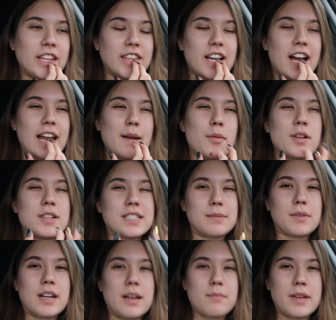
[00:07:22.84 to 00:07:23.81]
the kind of
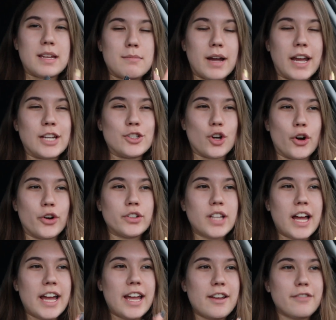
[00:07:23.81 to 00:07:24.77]
person I'm gonna be in my
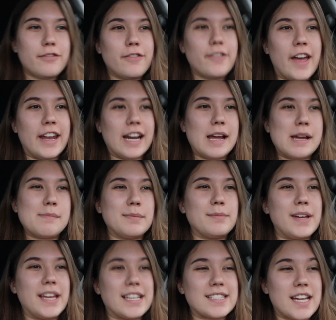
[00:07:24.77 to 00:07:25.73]
adult life, and
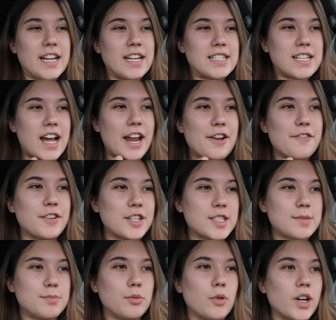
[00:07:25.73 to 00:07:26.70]
I'm excited to kind of
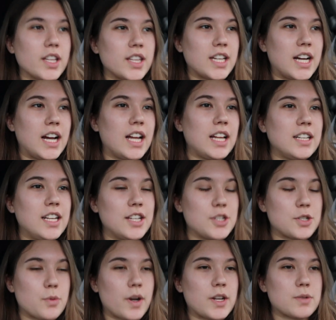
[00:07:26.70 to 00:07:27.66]
explore that
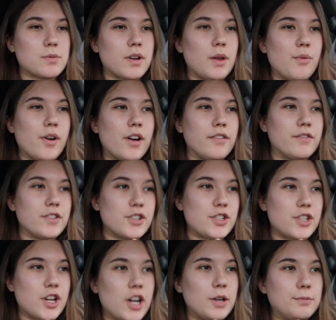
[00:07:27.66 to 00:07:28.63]
in 2021 for
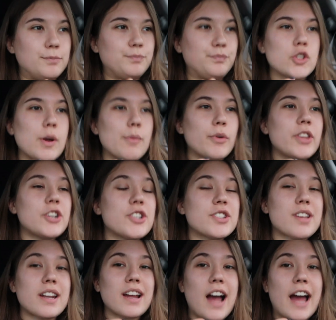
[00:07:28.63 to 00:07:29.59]
sure. So I'm really
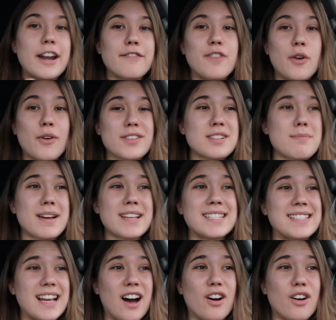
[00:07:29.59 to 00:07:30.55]
just gonna kind of focus on
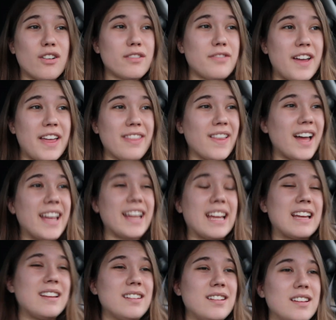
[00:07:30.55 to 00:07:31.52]
myself and
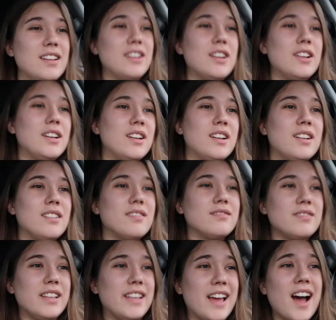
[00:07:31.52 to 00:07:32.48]
like,
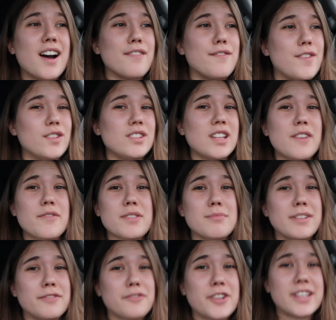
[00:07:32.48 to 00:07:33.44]
yeah, fall in love
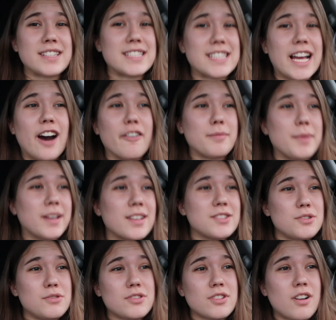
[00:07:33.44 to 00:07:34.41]
with my freaking self,
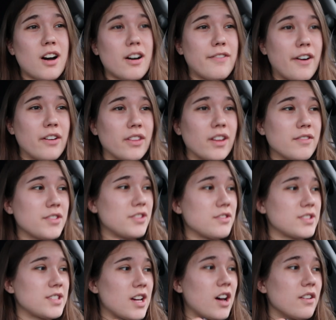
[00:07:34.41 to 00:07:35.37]
because you should all fall in love with
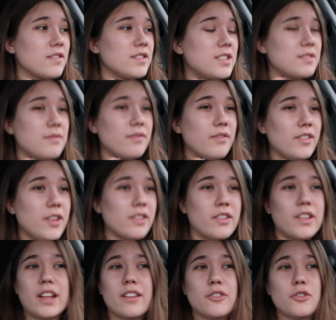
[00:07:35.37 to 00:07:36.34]
yourselves.
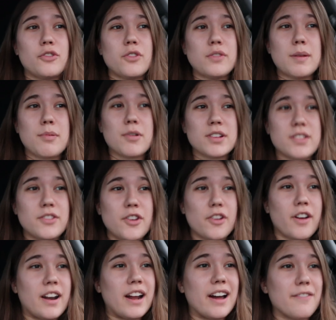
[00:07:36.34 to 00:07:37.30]
You're the only person
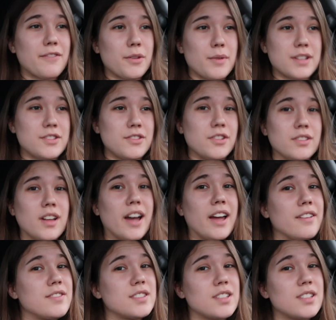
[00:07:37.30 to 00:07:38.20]
you're gonna have for the rest of your life,